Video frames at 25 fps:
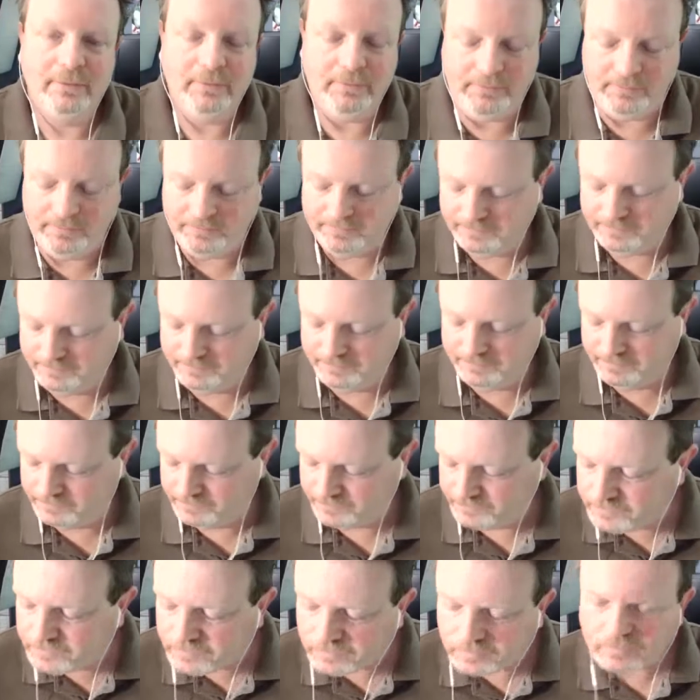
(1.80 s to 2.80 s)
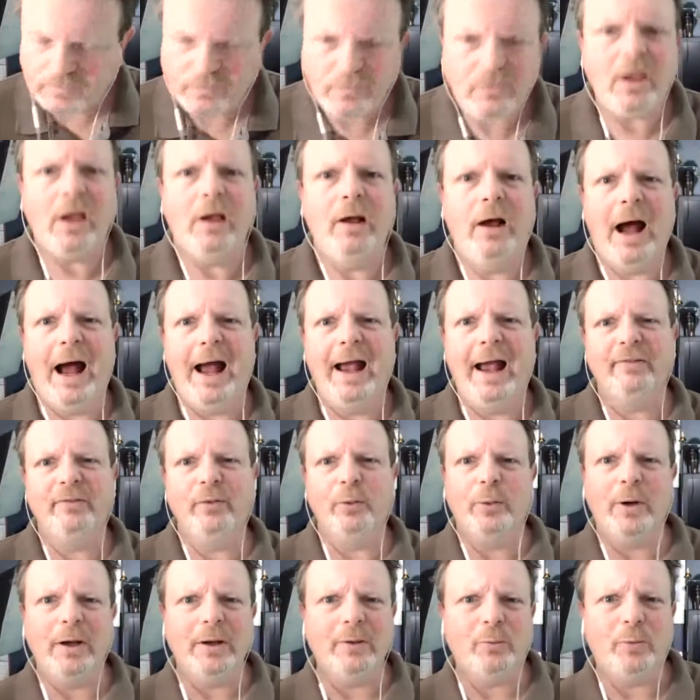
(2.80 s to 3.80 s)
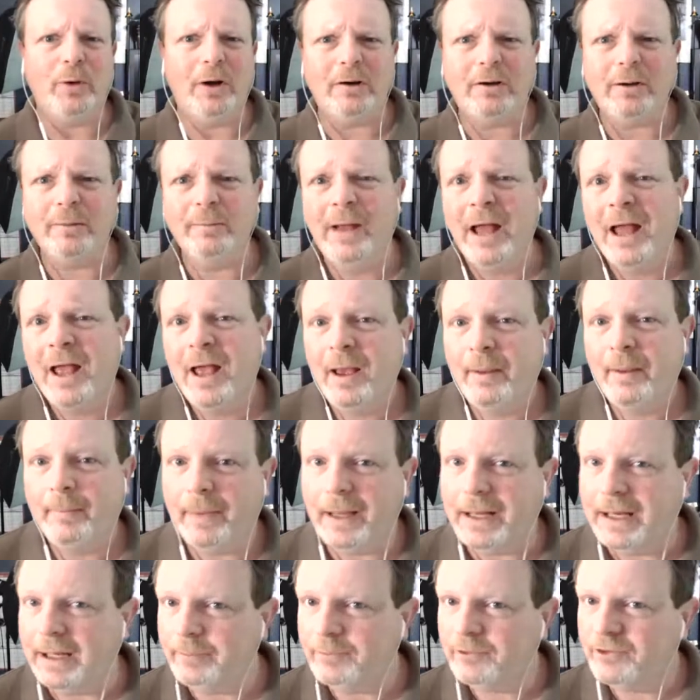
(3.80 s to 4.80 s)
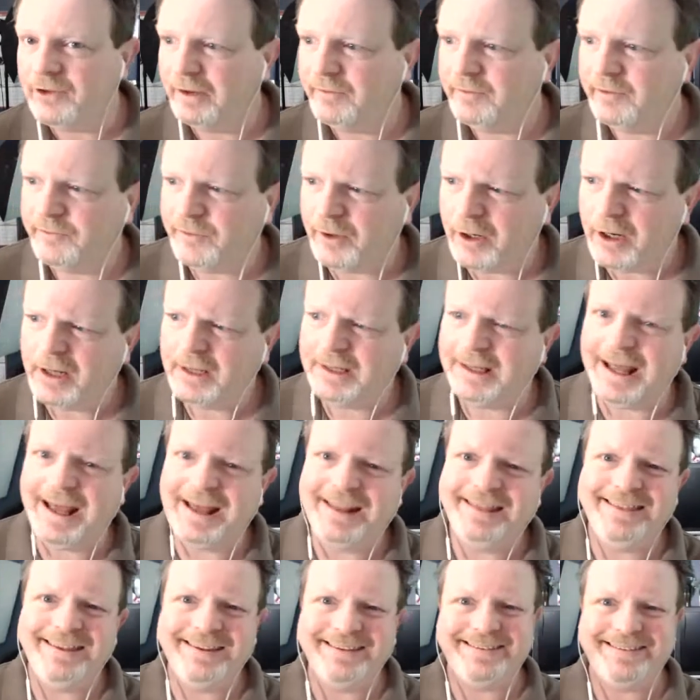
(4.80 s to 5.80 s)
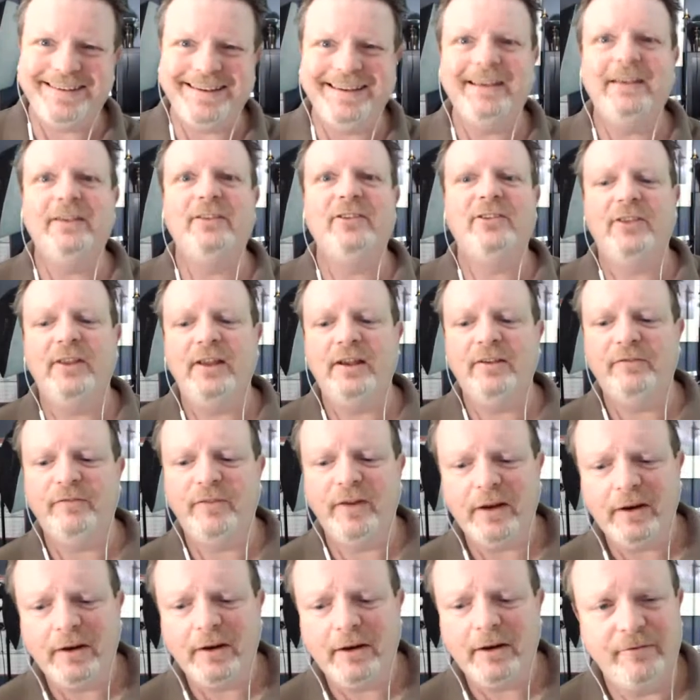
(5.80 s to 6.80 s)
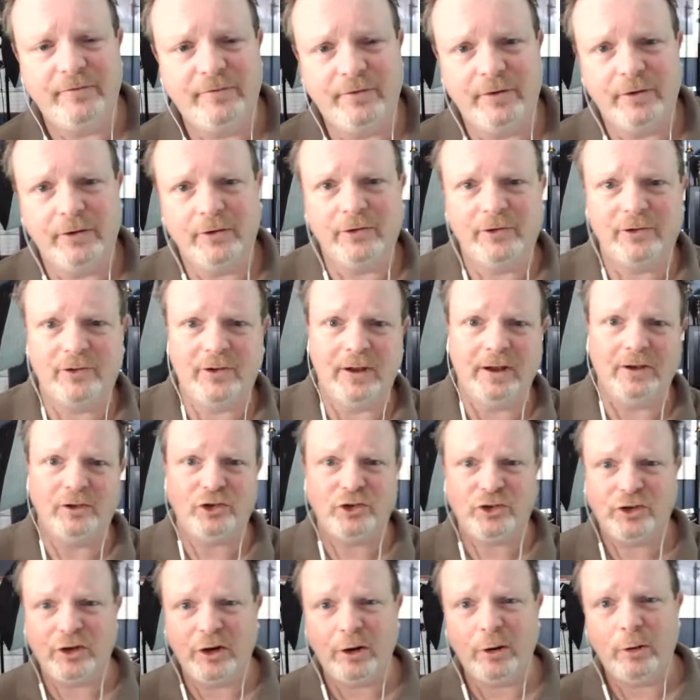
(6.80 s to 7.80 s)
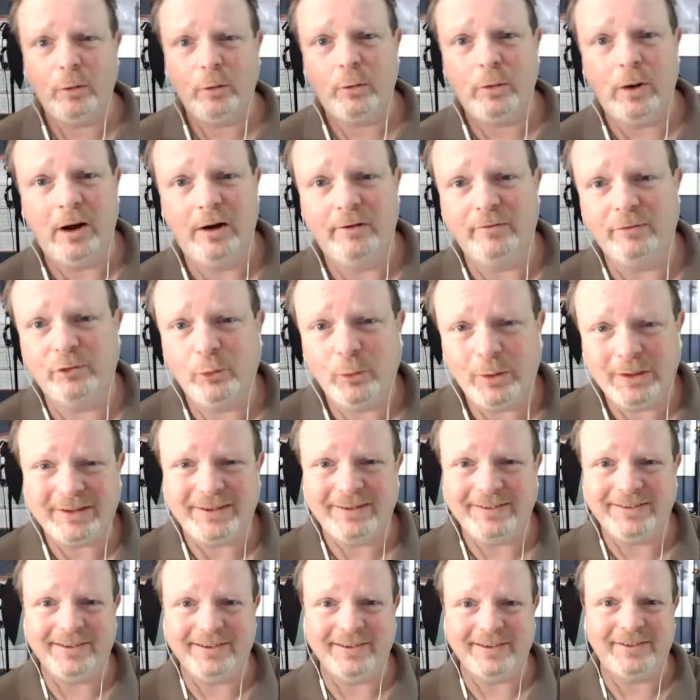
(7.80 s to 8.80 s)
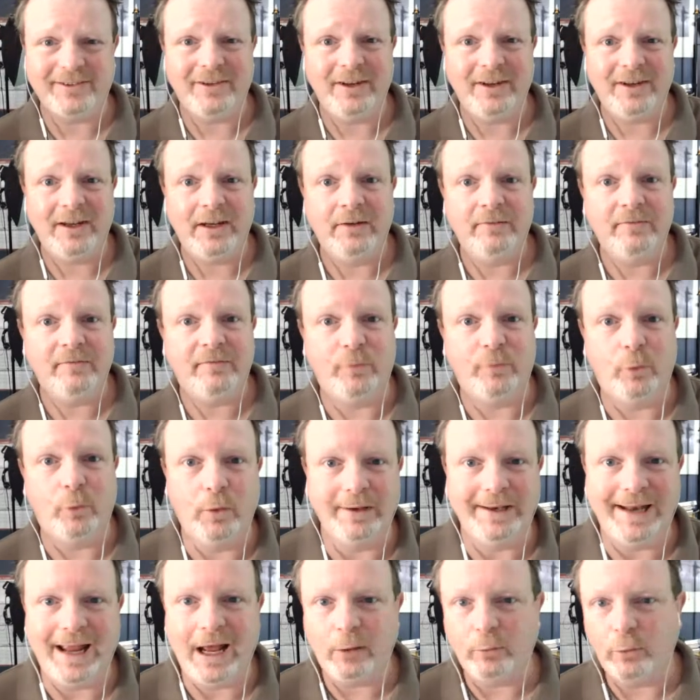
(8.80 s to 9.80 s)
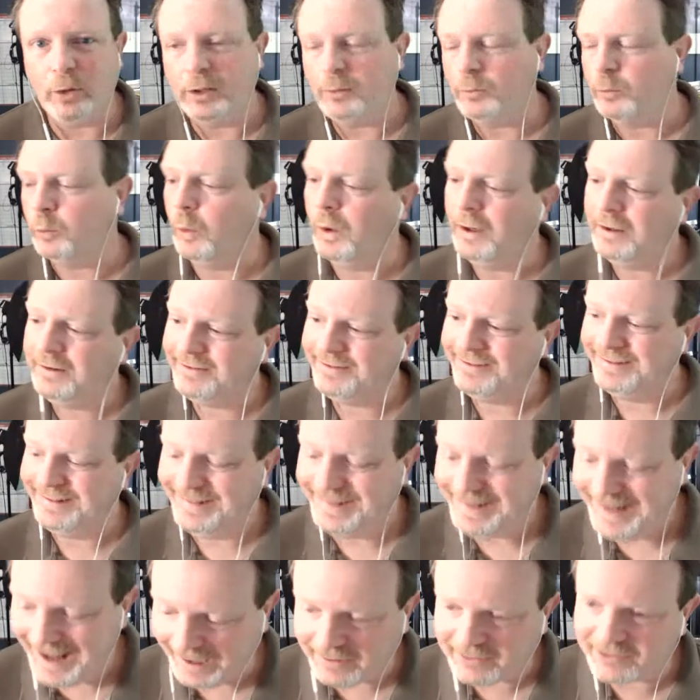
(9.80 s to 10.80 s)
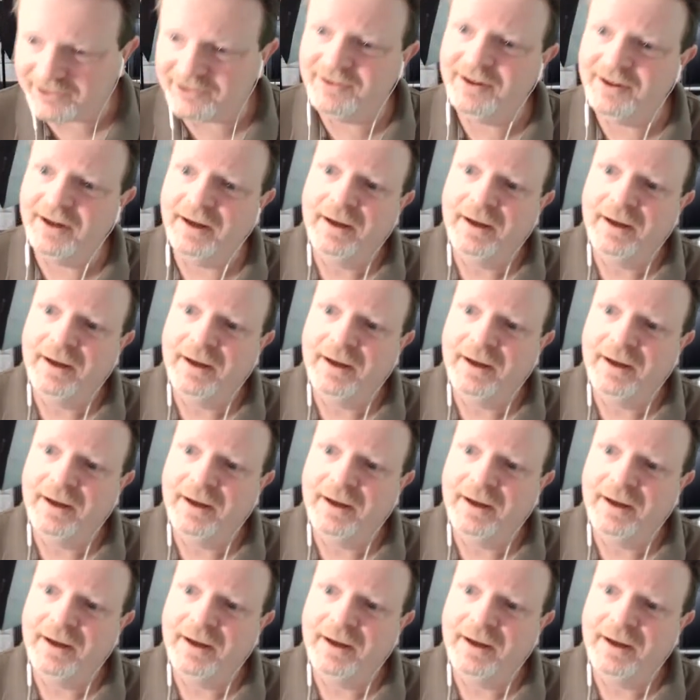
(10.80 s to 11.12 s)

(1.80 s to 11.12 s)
Hi, everyone. Welcome. My name is David Vaughn, and this is the very first show of 2016 for Now What? What's Next?